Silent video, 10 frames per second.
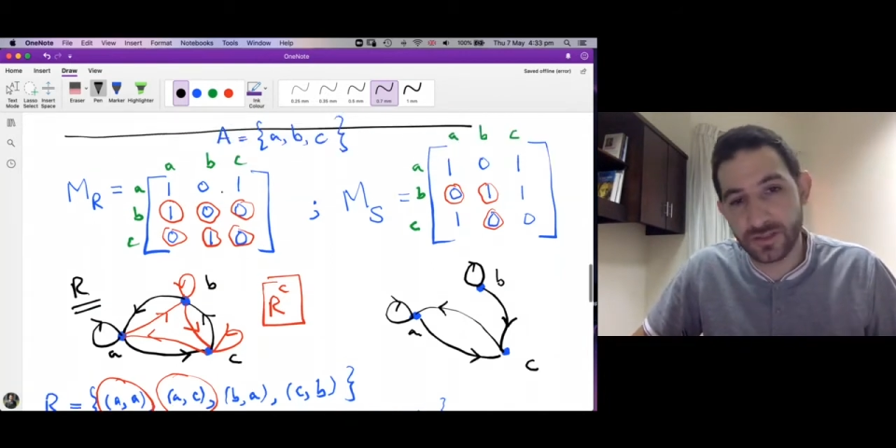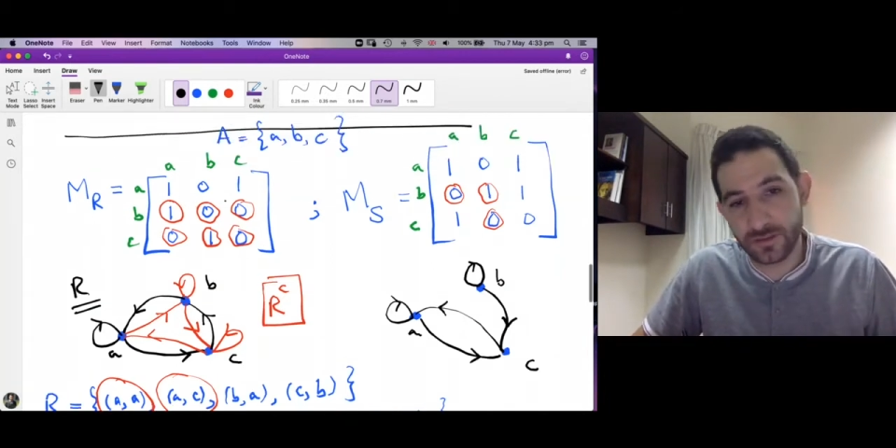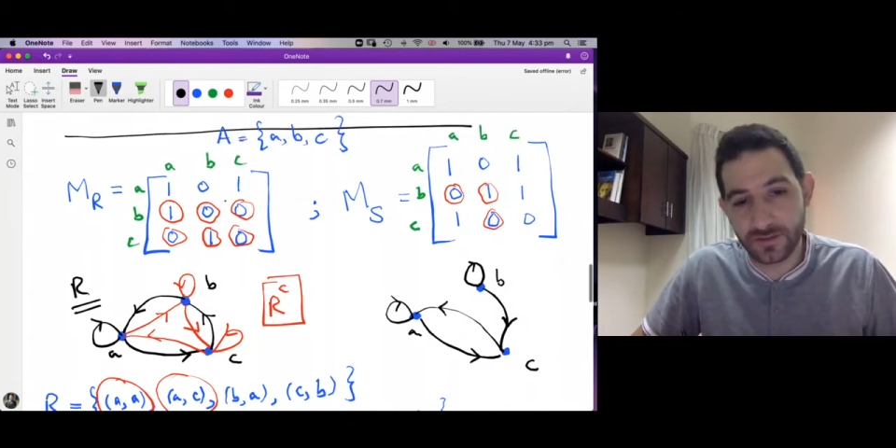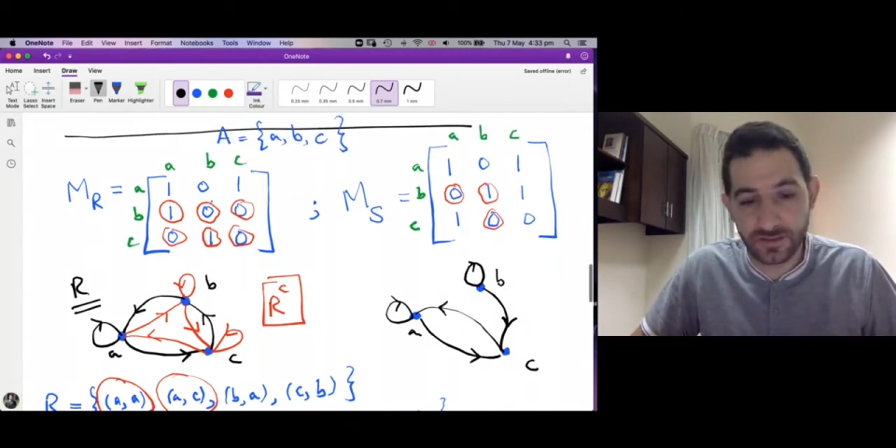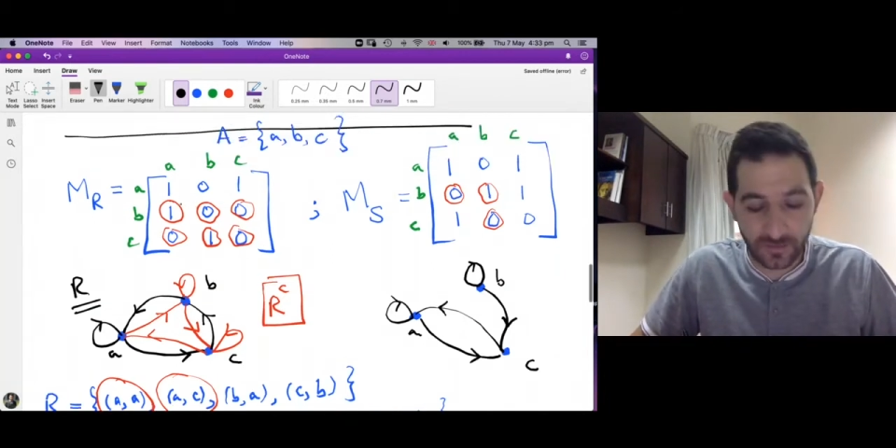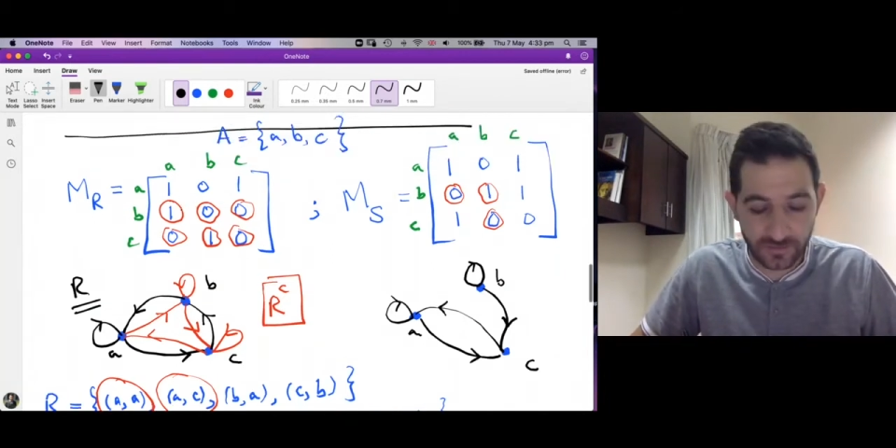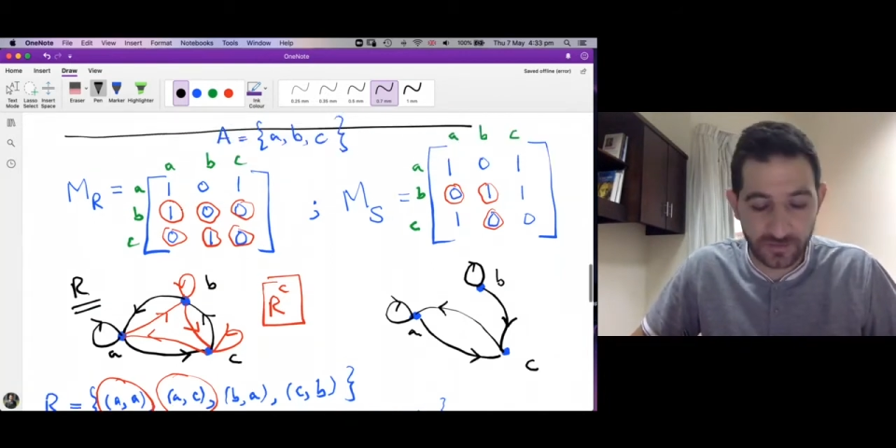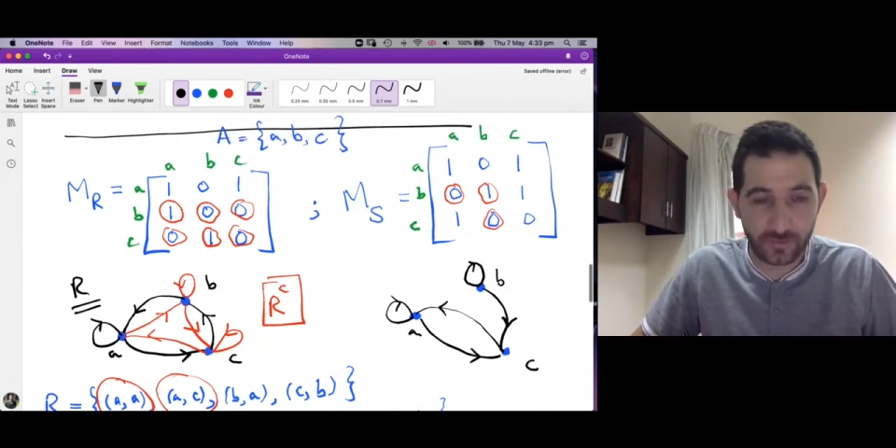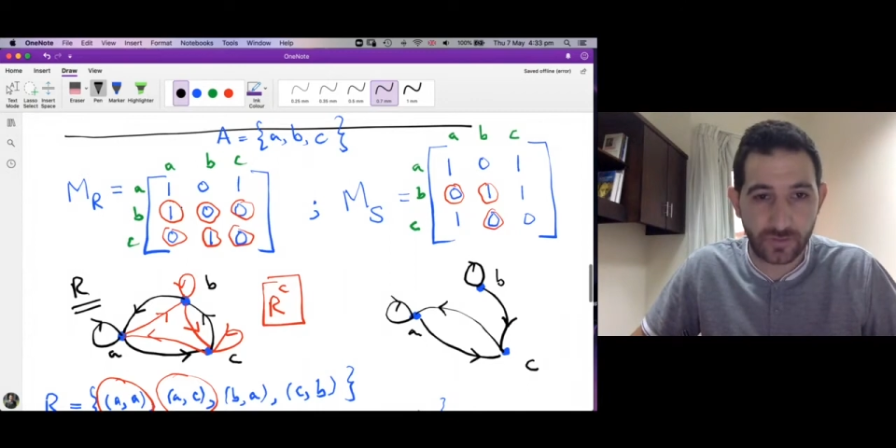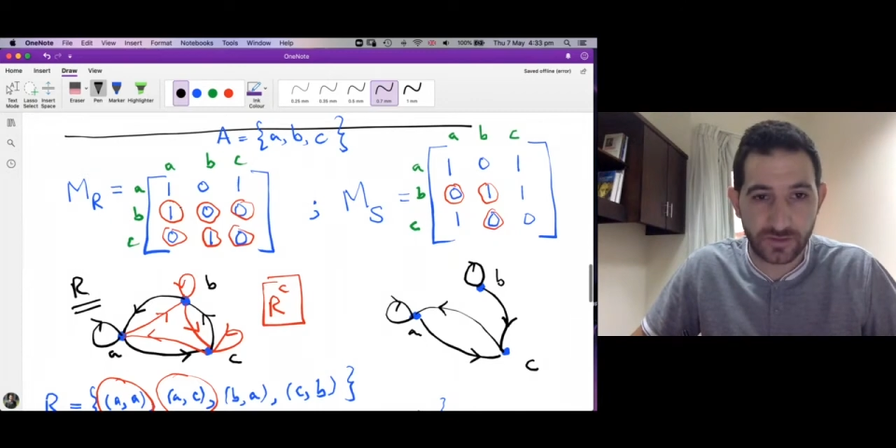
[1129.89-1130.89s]
and the 0s
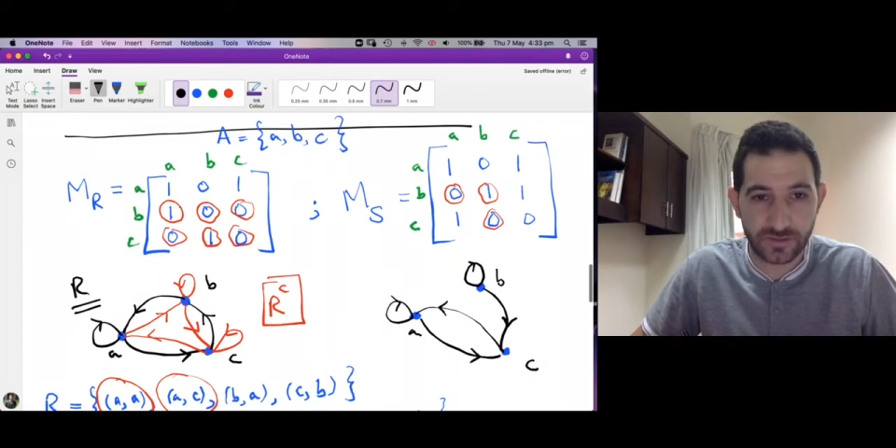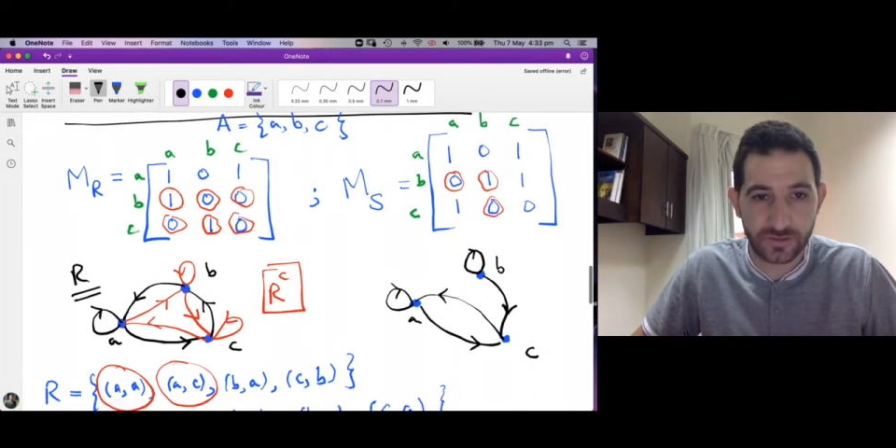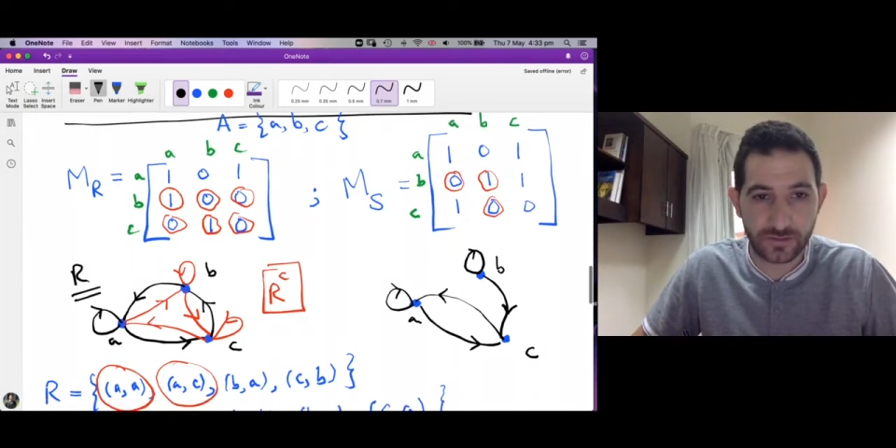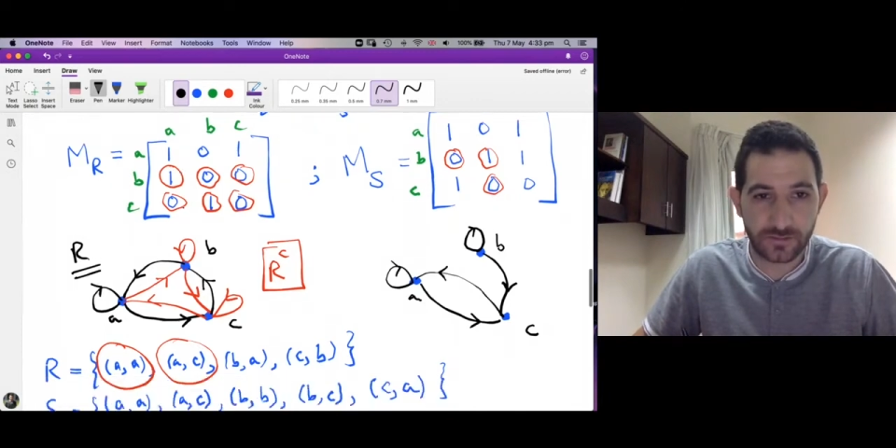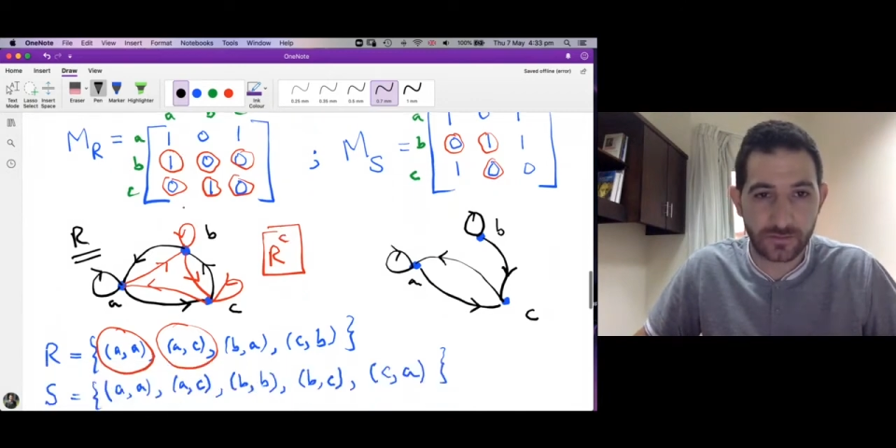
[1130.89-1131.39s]
to 1s.